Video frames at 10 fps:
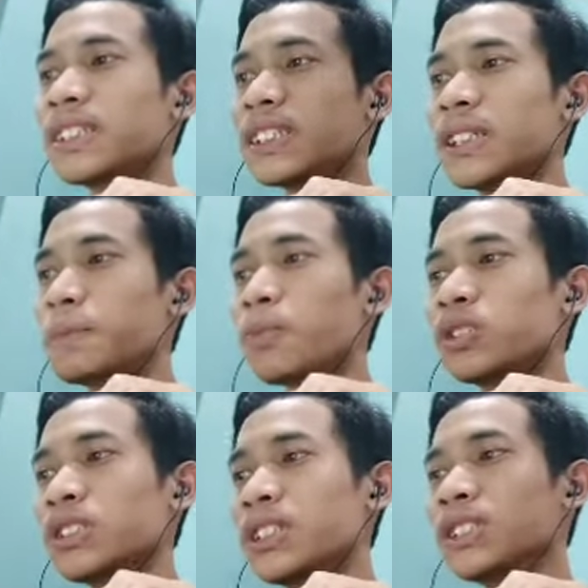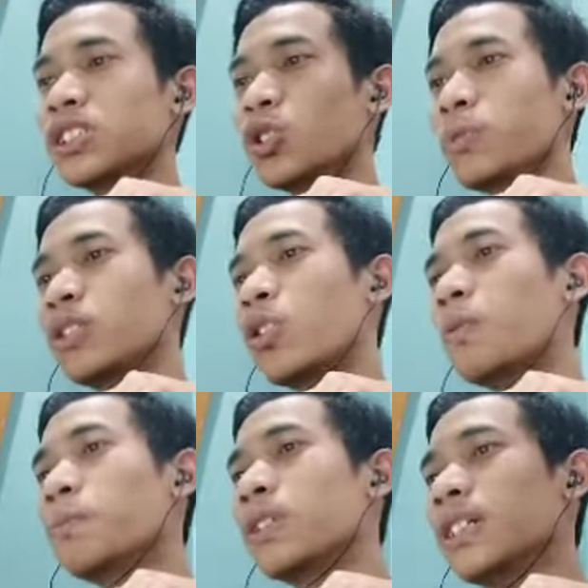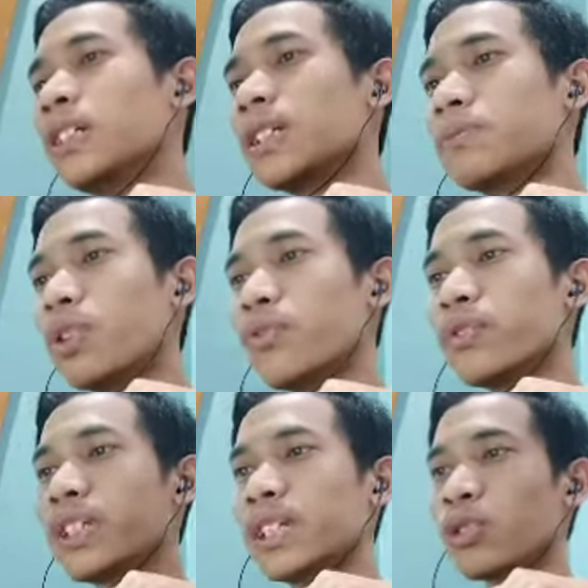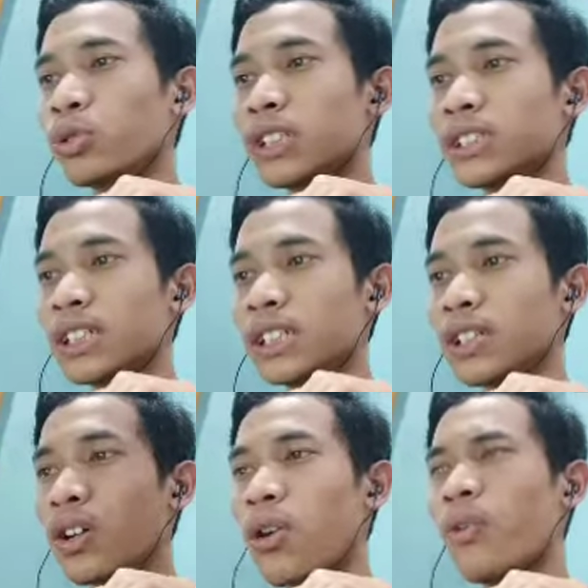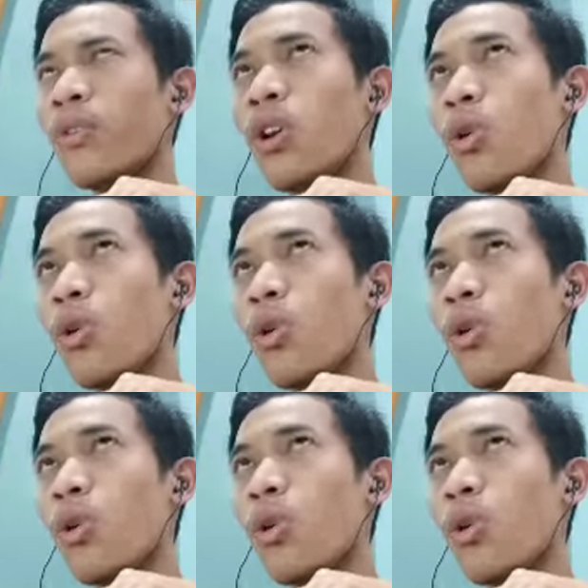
grinding procedure should be completely removed with a rotation rate of